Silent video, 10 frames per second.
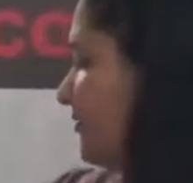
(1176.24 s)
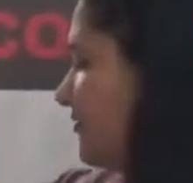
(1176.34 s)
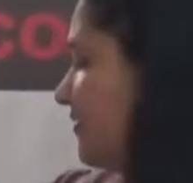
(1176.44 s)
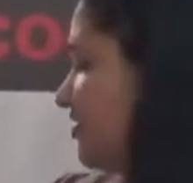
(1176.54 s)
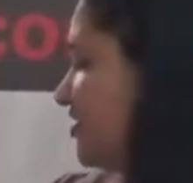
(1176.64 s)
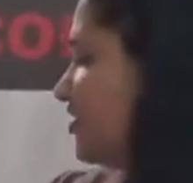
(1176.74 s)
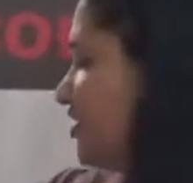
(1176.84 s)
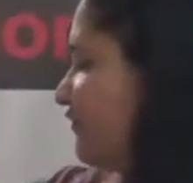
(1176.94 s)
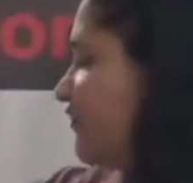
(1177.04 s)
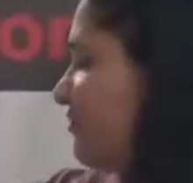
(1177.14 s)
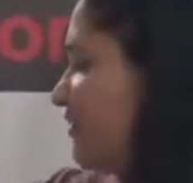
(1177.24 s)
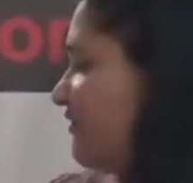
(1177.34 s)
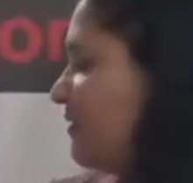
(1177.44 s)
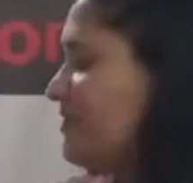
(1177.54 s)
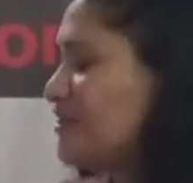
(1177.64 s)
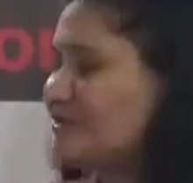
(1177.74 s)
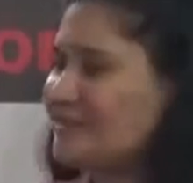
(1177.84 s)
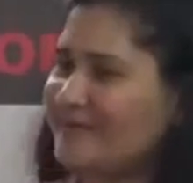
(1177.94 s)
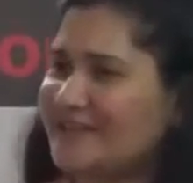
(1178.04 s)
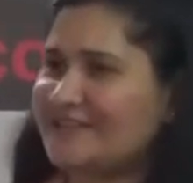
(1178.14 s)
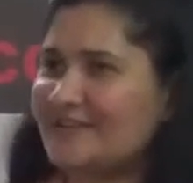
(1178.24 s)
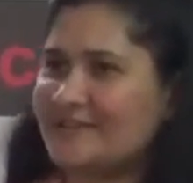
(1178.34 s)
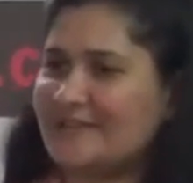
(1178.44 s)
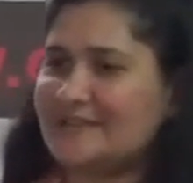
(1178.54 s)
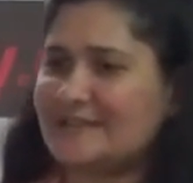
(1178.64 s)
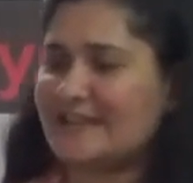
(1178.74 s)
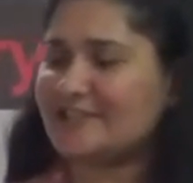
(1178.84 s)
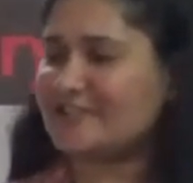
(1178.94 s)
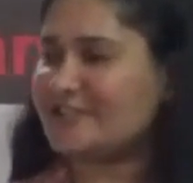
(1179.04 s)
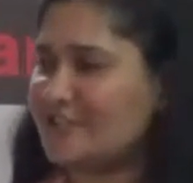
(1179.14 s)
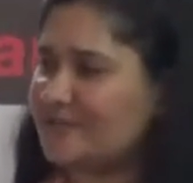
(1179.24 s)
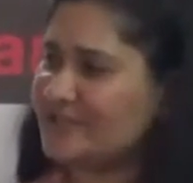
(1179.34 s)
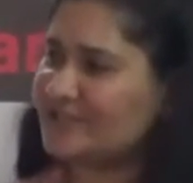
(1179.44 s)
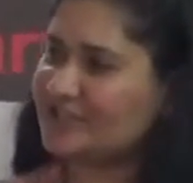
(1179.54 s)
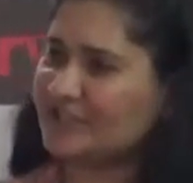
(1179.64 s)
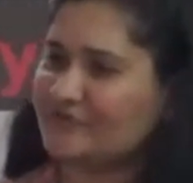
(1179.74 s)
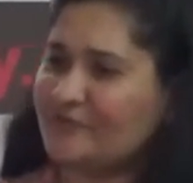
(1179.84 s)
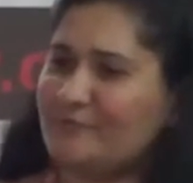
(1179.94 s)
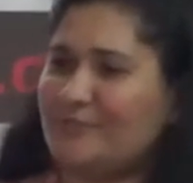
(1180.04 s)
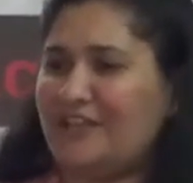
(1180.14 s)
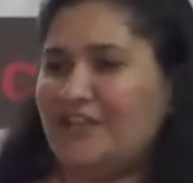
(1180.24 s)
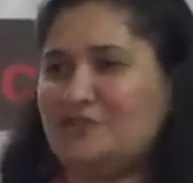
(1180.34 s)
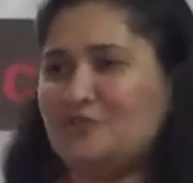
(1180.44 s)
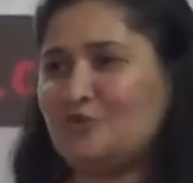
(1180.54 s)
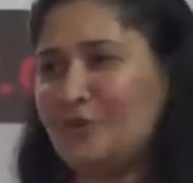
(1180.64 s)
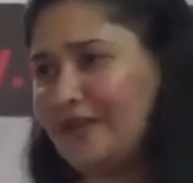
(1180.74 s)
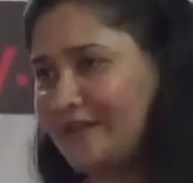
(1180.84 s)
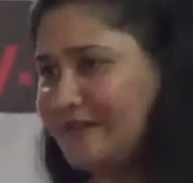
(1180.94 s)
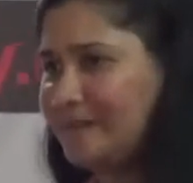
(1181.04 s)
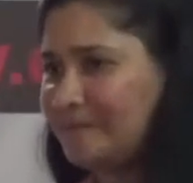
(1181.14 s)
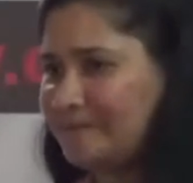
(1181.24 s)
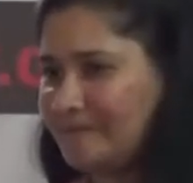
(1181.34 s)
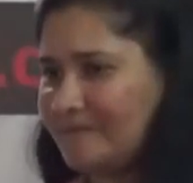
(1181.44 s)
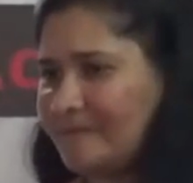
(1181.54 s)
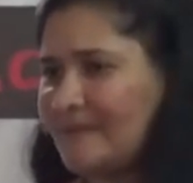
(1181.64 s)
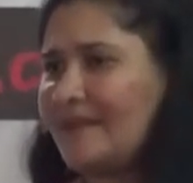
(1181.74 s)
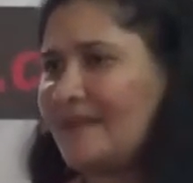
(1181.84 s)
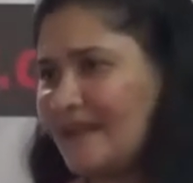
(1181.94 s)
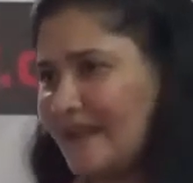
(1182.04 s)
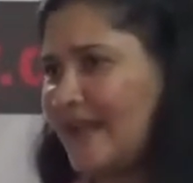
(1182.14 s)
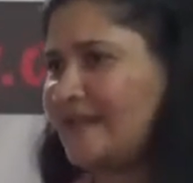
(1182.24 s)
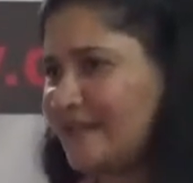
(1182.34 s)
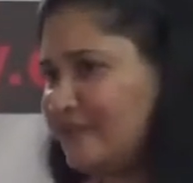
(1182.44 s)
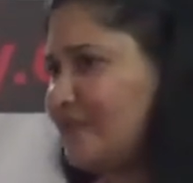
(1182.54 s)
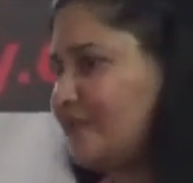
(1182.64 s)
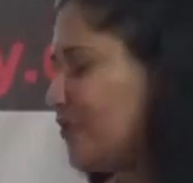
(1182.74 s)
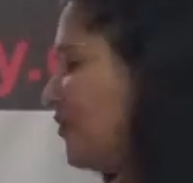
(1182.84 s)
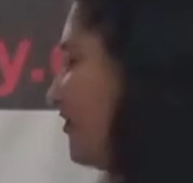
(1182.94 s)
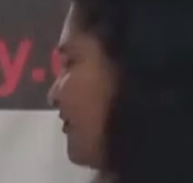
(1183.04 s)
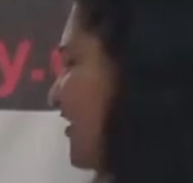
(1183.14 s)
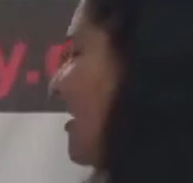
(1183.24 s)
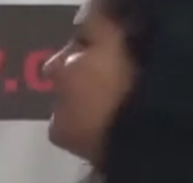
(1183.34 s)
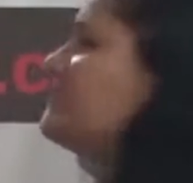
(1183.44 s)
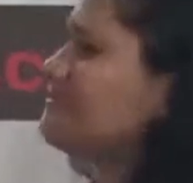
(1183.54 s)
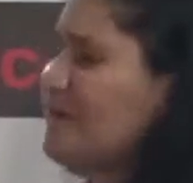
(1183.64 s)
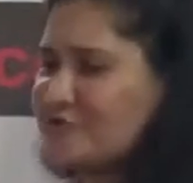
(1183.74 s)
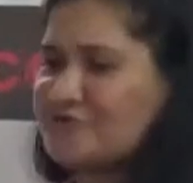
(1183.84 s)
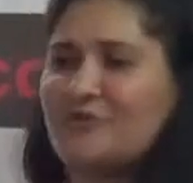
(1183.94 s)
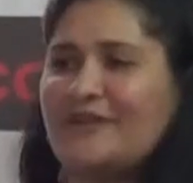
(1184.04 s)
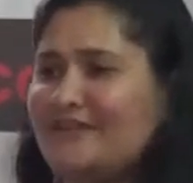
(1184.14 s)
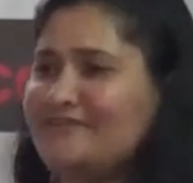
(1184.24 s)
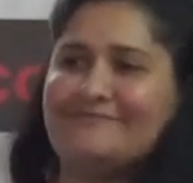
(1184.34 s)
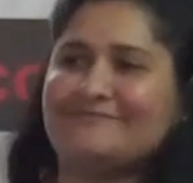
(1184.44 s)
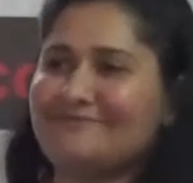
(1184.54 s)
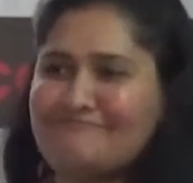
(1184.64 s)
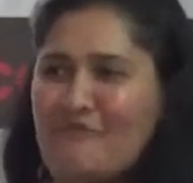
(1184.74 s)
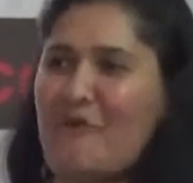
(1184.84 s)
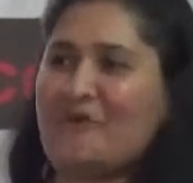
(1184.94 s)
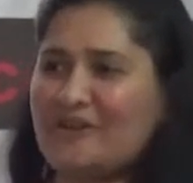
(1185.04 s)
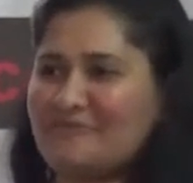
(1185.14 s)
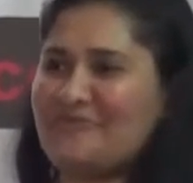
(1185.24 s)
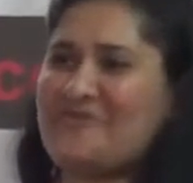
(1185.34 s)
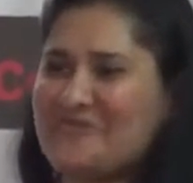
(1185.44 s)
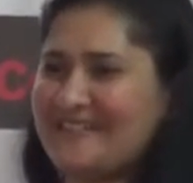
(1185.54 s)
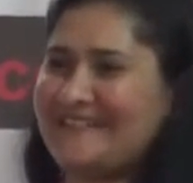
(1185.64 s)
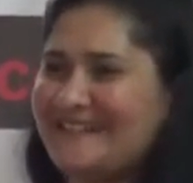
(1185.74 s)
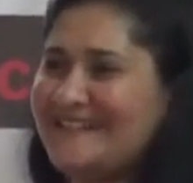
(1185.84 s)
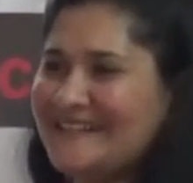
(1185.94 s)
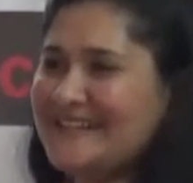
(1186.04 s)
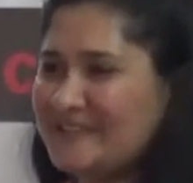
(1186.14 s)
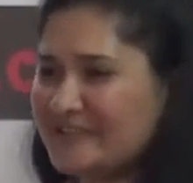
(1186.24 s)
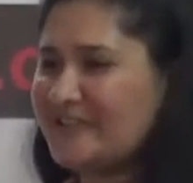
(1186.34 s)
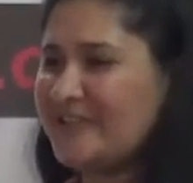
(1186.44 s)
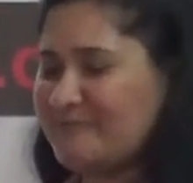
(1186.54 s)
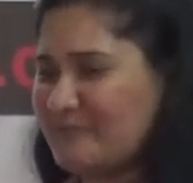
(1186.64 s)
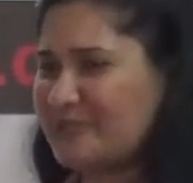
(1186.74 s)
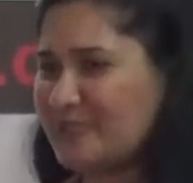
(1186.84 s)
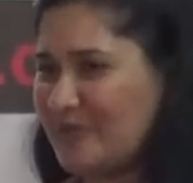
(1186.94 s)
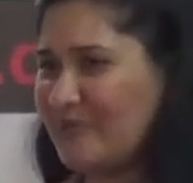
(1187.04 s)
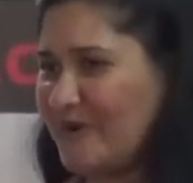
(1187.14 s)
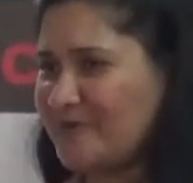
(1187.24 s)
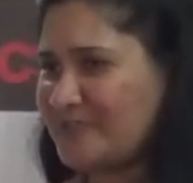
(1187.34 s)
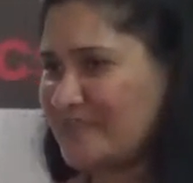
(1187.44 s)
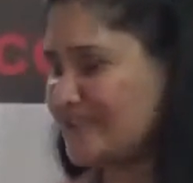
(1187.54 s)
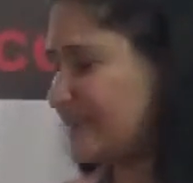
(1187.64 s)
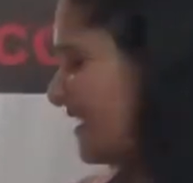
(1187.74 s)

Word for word: the shift from the feminine to the masculine is largely termed as a shift from being to doing, and therefore the road of trial is about doing more and more and really pushing your boundaries